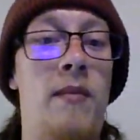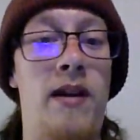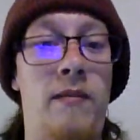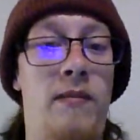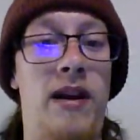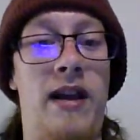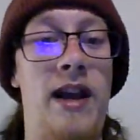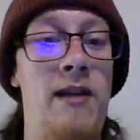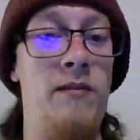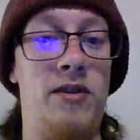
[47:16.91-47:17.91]
my
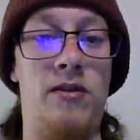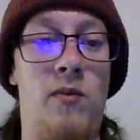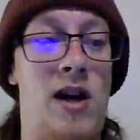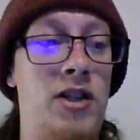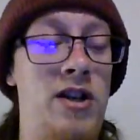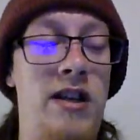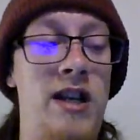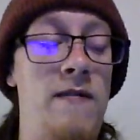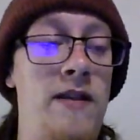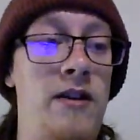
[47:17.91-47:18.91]
games or watching
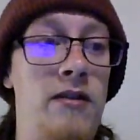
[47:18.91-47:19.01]
TV